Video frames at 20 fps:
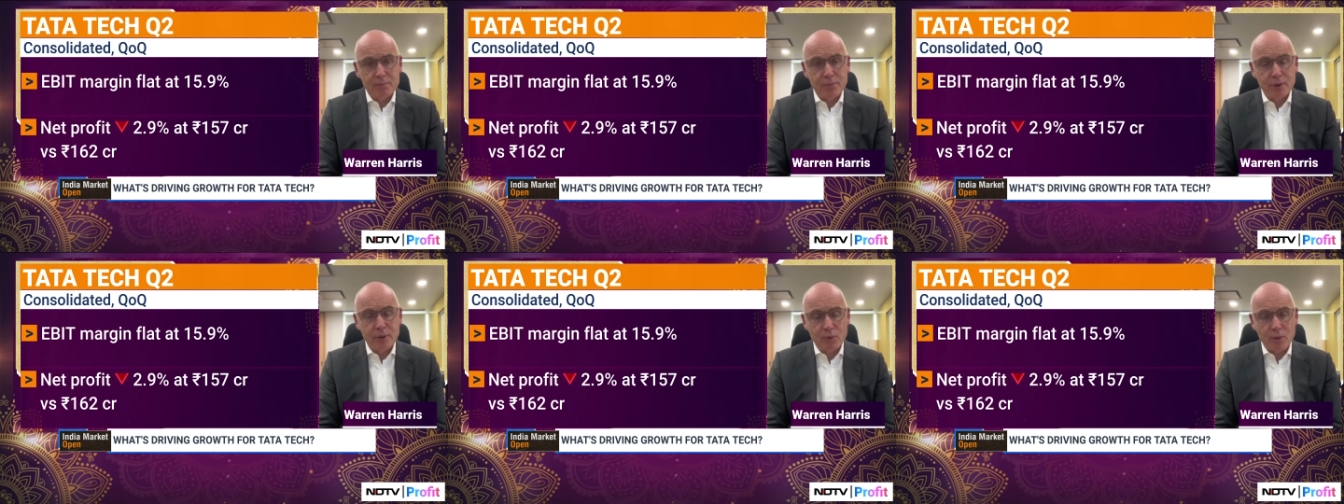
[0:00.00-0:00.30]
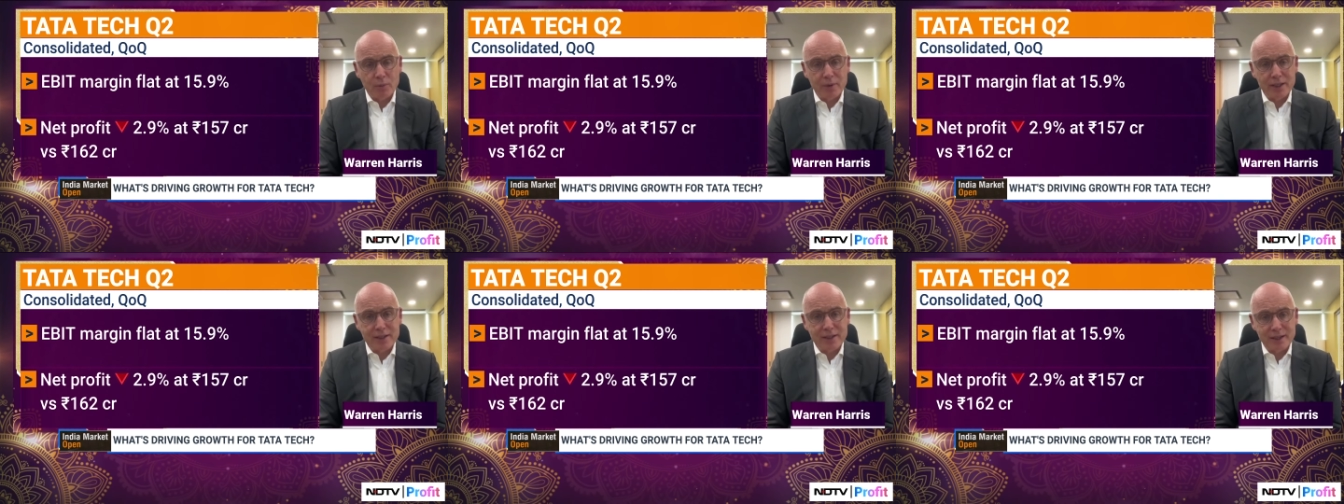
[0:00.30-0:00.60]
But
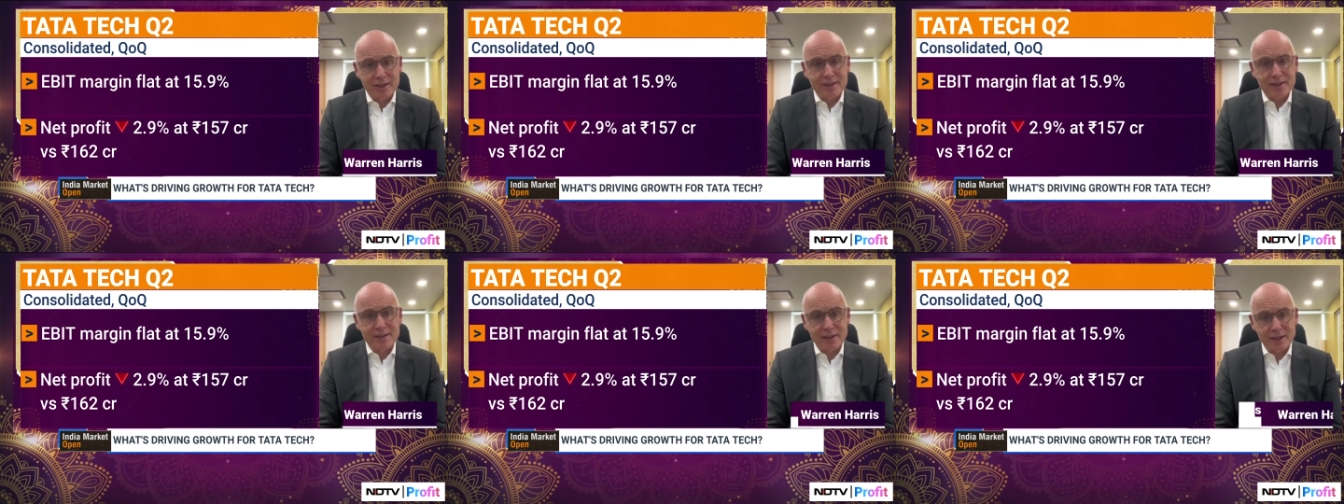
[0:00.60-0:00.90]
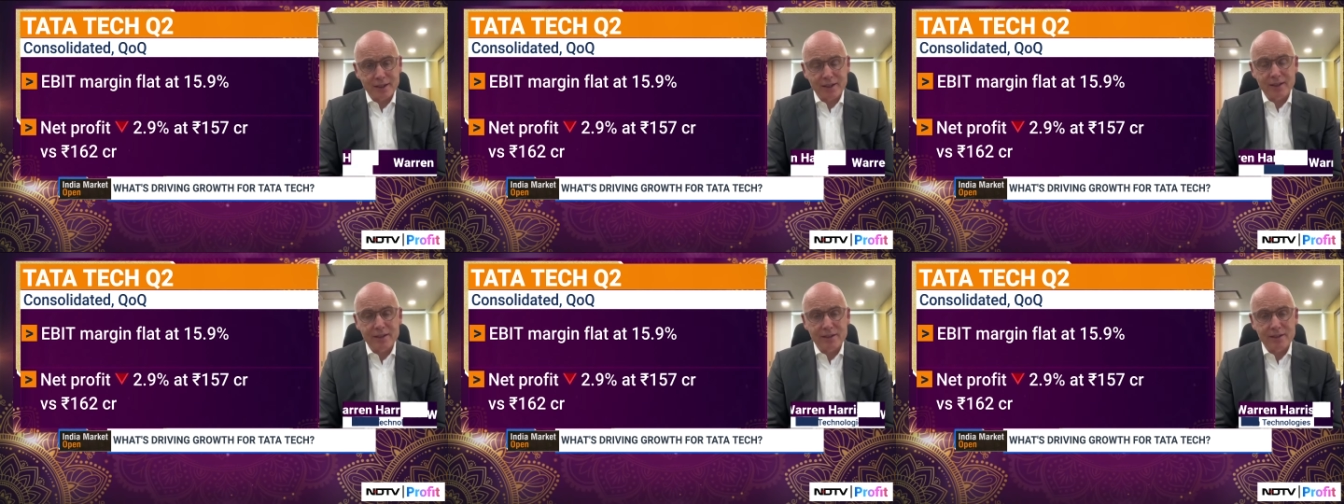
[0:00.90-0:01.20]
what we did
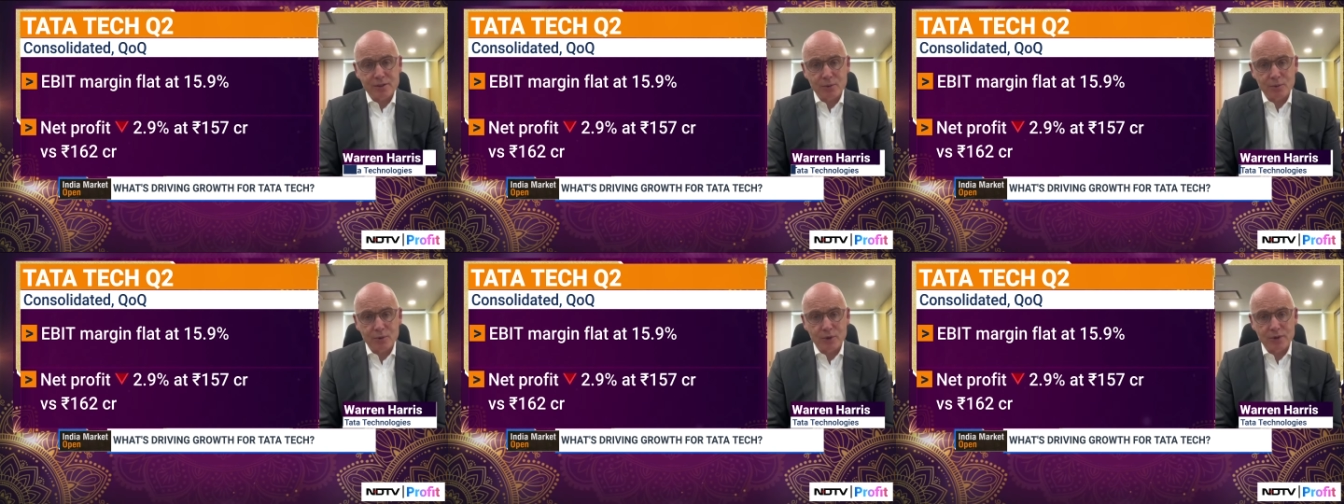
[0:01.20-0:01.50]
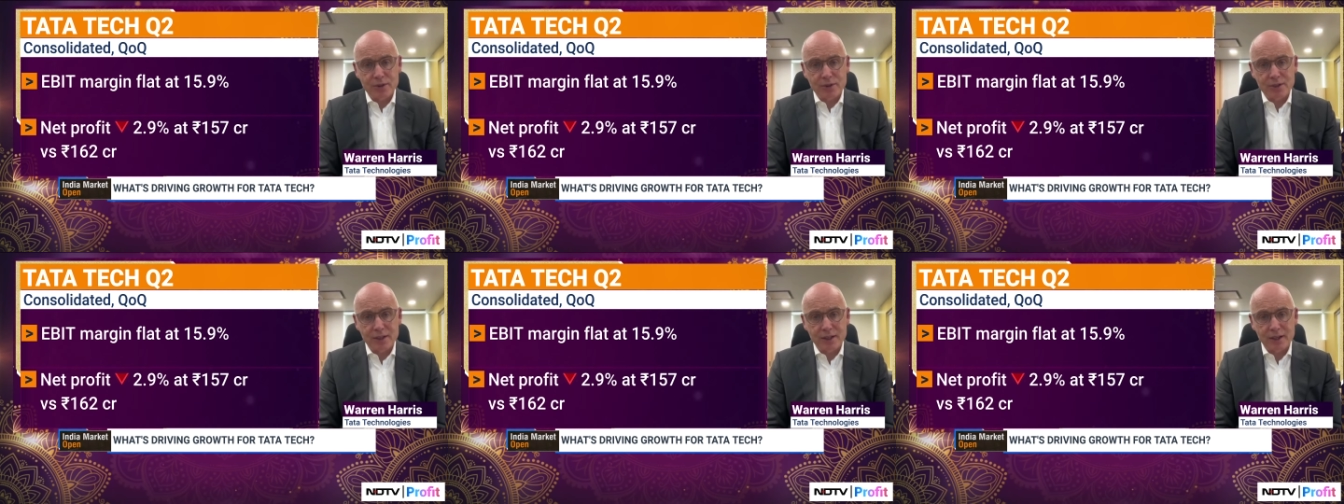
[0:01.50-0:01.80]
see
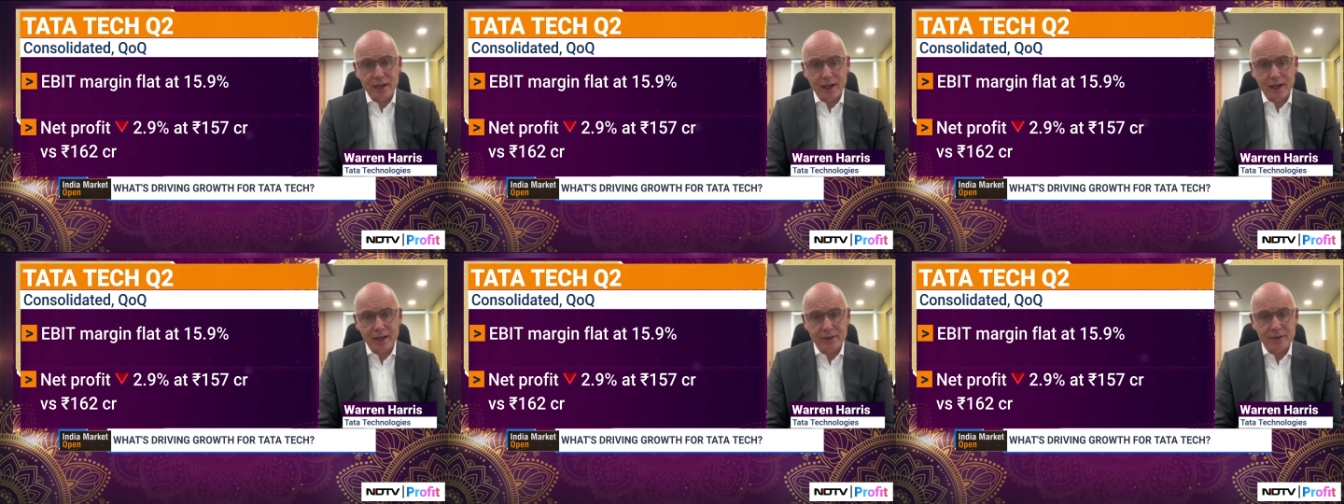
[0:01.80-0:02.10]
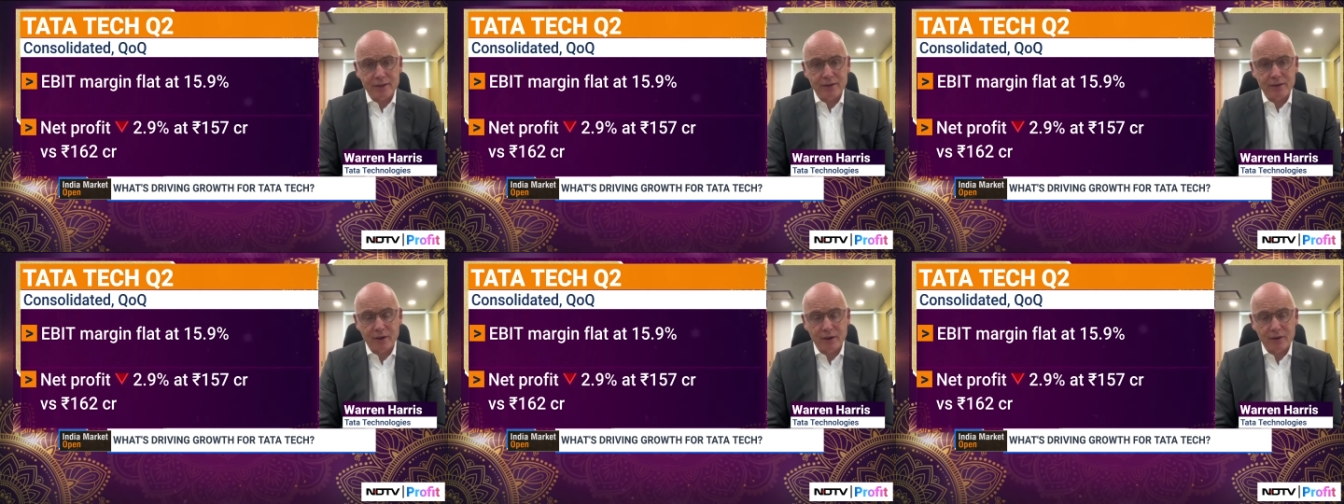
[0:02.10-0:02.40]
towards the
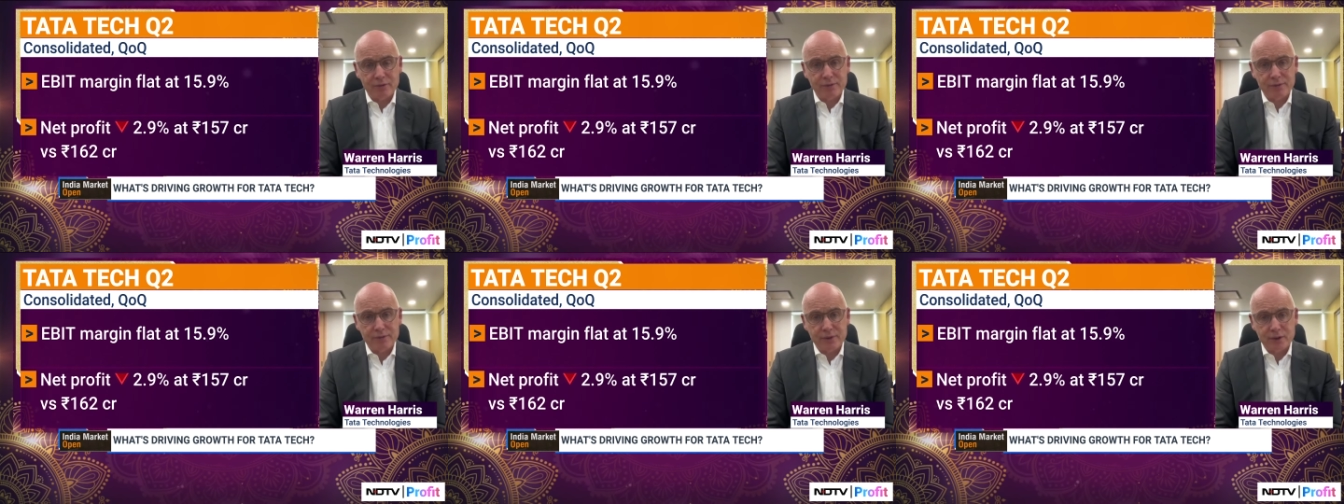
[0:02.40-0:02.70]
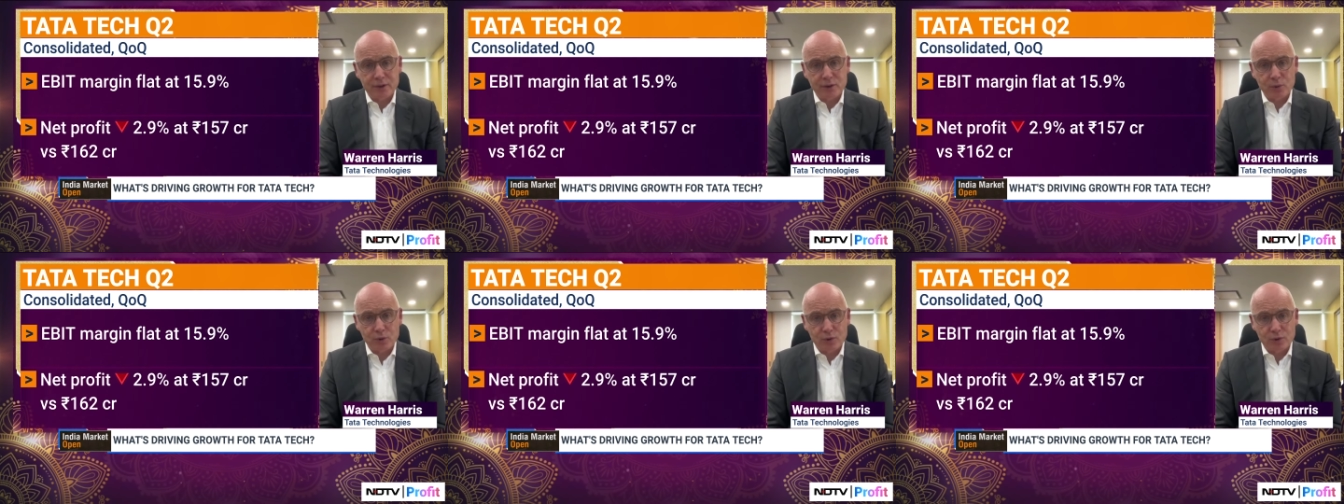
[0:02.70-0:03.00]
end of
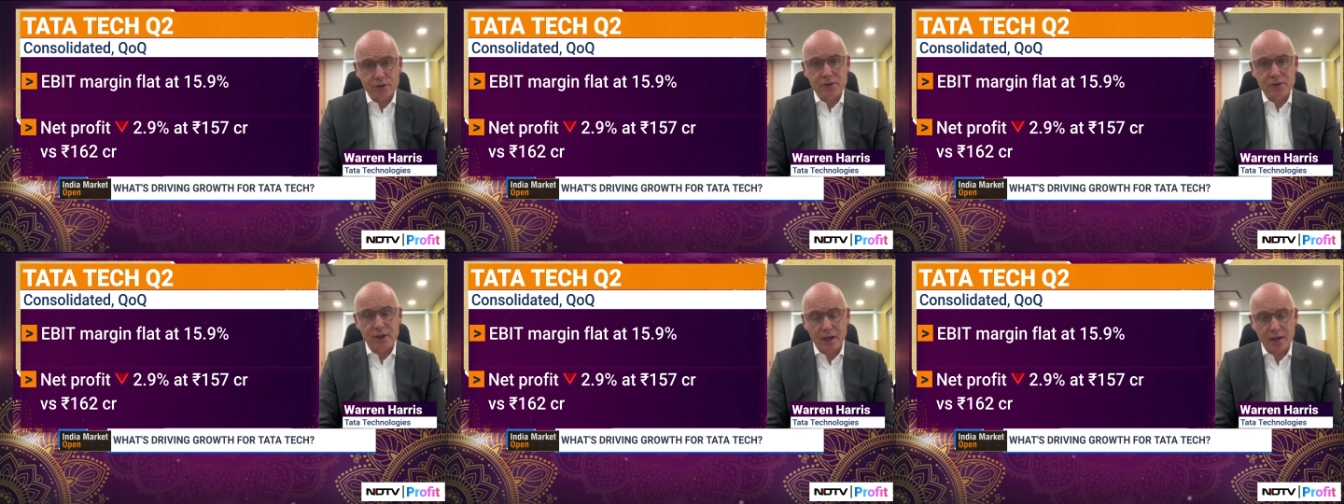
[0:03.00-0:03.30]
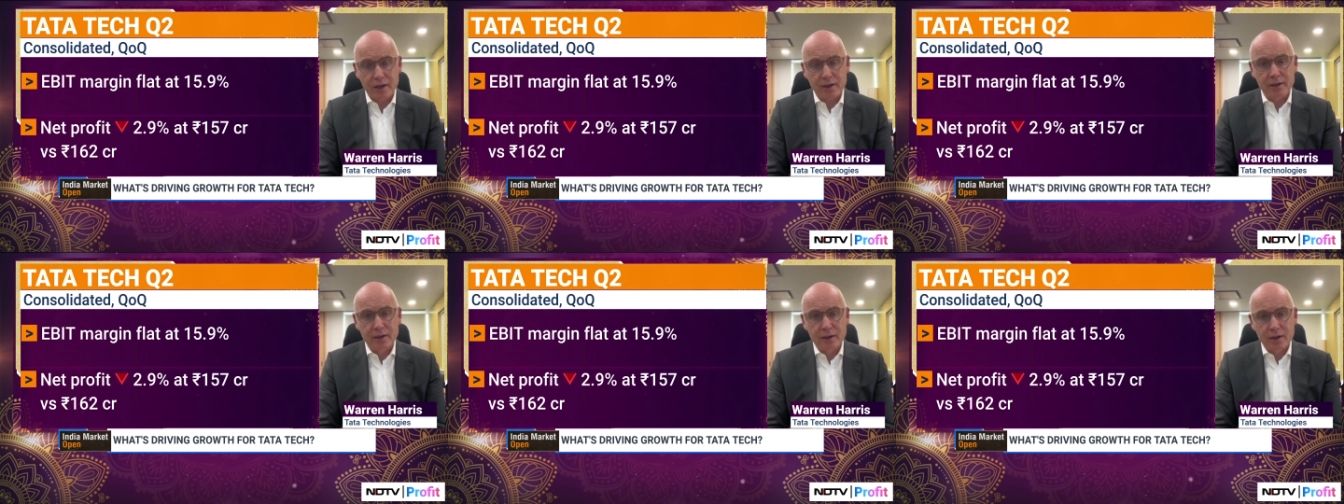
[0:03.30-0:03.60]
the
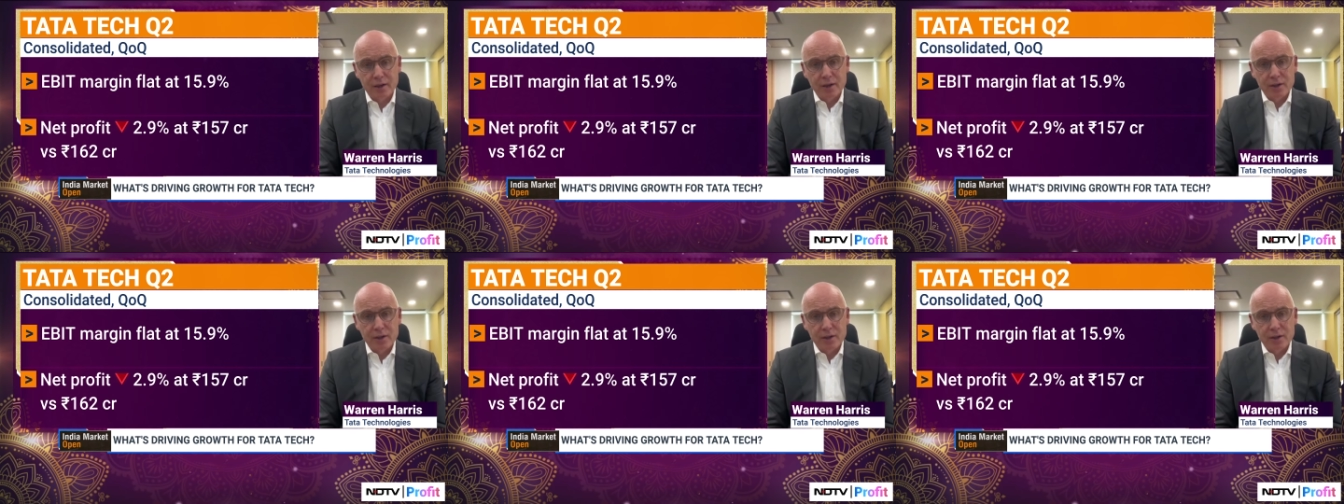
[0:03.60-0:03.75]
quarter